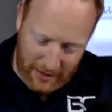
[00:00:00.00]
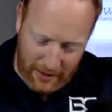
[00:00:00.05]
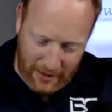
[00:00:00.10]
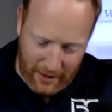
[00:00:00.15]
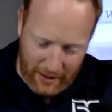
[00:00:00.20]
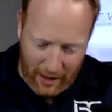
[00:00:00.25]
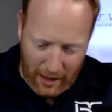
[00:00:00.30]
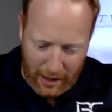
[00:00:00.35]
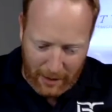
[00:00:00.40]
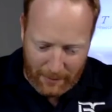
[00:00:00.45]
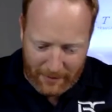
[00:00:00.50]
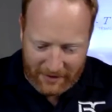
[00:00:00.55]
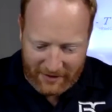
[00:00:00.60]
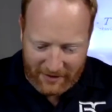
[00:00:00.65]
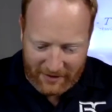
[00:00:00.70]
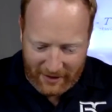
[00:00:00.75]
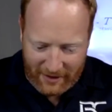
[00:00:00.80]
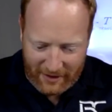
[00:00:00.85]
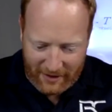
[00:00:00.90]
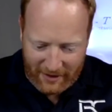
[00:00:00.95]
It's
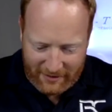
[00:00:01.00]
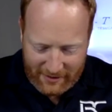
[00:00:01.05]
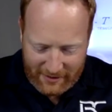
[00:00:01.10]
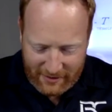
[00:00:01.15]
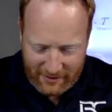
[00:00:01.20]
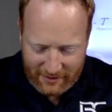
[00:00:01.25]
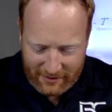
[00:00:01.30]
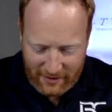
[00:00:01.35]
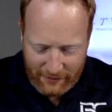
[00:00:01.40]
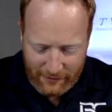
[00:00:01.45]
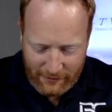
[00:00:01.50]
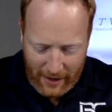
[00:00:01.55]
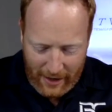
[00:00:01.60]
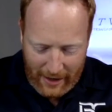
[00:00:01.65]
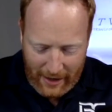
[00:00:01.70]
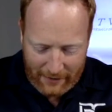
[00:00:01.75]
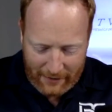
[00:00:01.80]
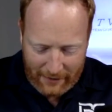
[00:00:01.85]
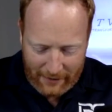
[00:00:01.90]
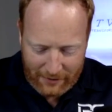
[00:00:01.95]
Isaiah
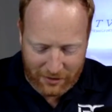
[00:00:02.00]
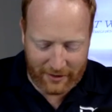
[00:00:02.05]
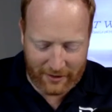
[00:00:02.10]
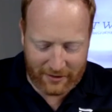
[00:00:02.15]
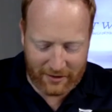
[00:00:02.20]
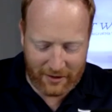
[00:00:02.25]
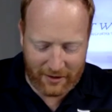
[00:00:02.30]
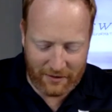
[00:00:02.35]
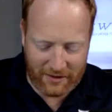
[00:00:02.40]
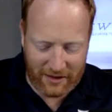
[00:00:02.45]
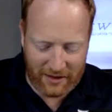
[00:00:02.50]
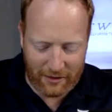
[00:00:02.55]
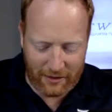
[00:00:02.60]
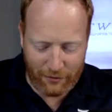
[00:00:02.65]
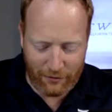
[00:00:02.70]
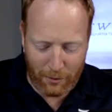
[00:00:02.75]
65, starting at 17.